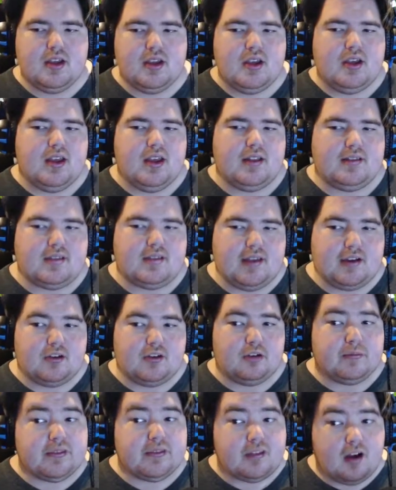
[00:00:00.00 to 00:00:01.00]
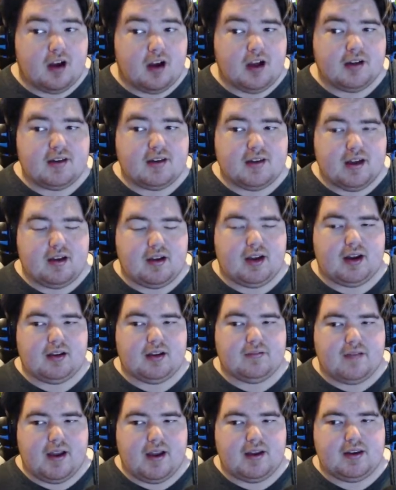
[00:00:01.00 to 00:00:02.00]
and so that group is gone, and now I gotta
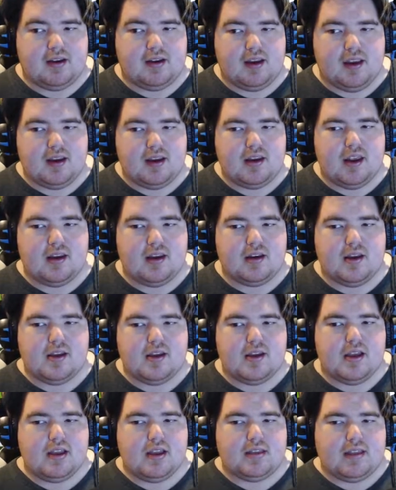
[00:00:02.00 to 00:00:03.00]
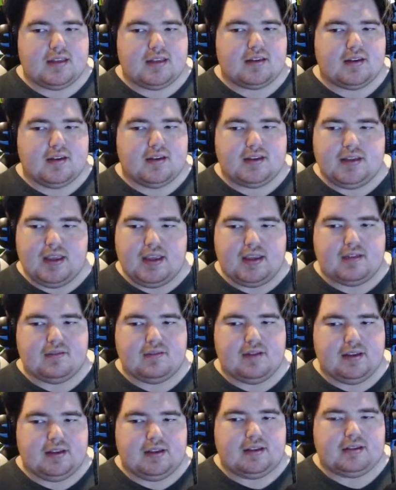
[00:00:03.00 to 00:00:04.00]
find it again, and that's gonna take
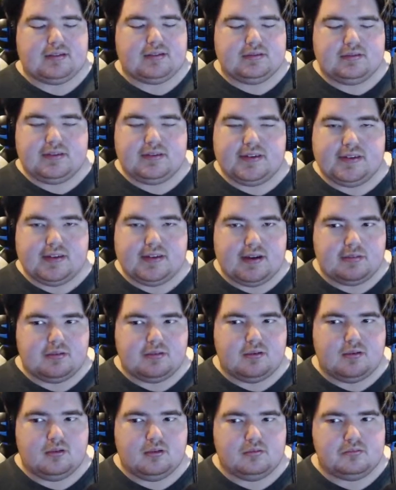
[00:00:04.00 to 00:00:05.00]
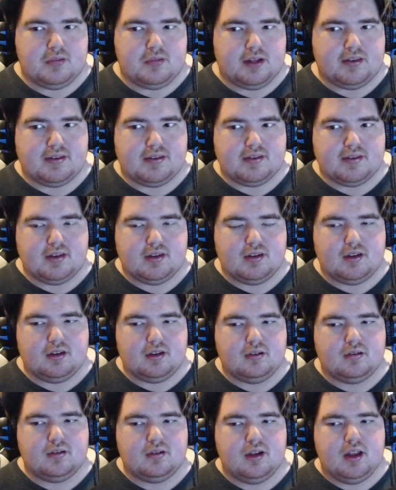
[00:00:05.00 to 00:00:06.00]
like several months to
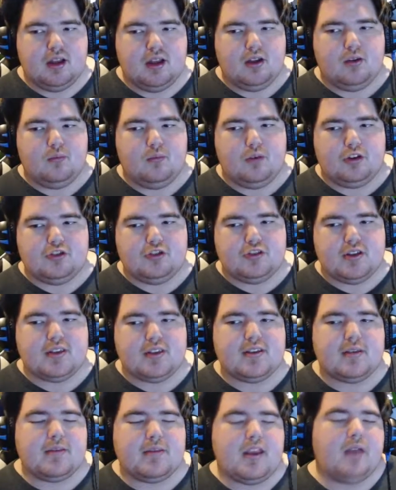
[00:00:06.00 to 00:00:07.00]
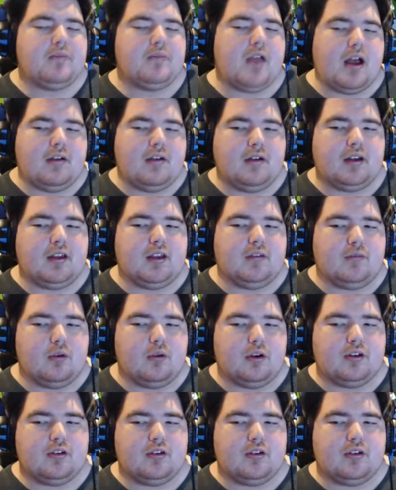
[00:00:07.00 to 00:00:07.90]
do, which is something I'm not looking forward to.